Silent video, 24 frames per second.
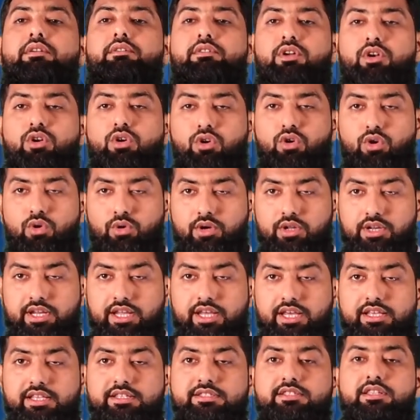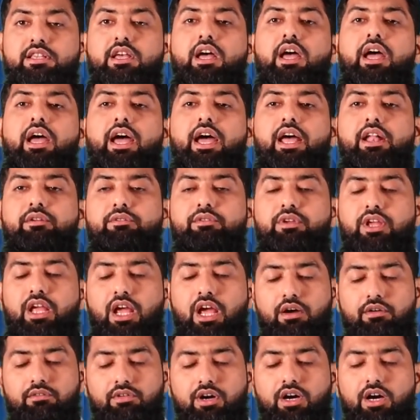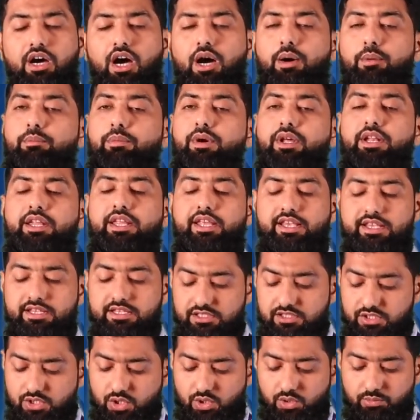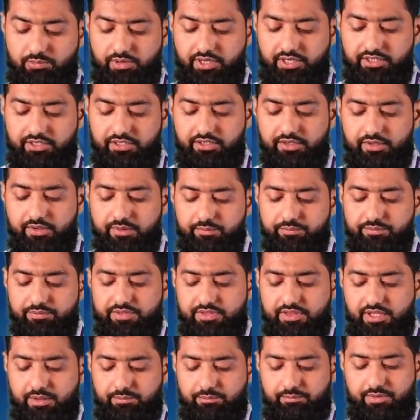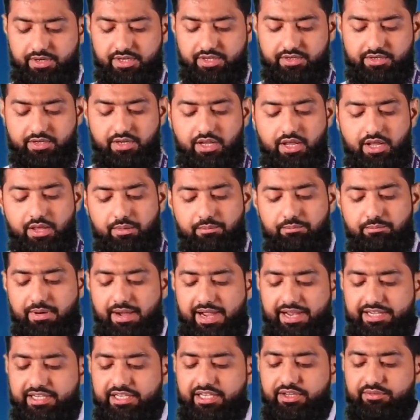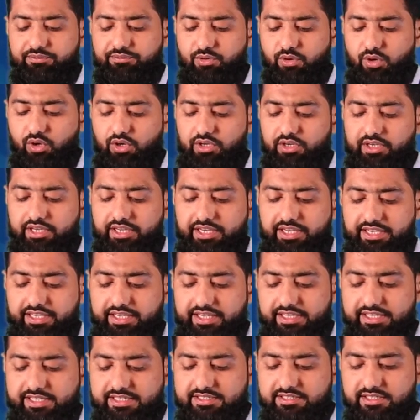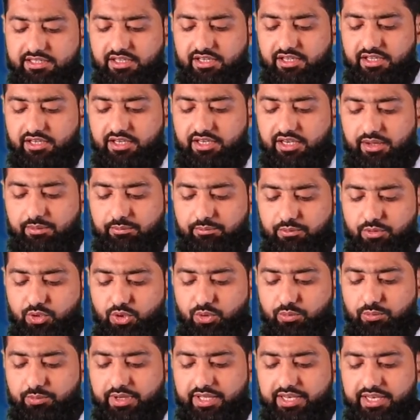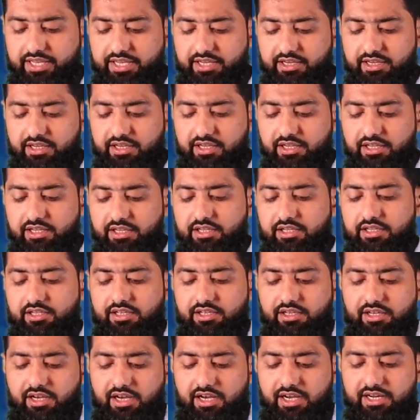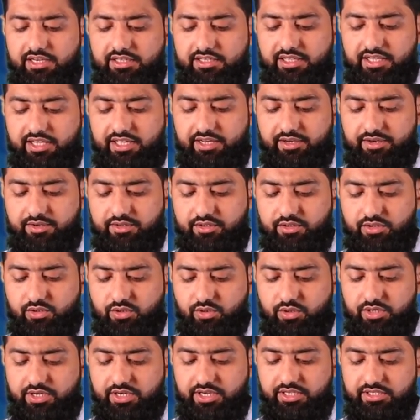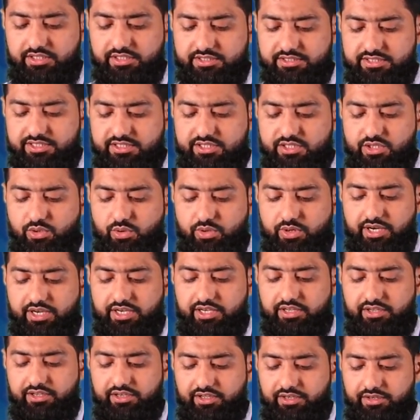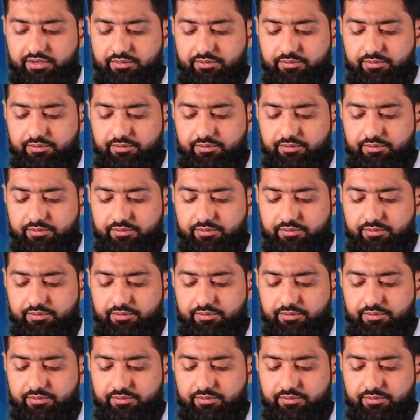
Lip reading: lowercase and we have a uppercase Roman number. By default it is a numeric are there. Okay, just look at here.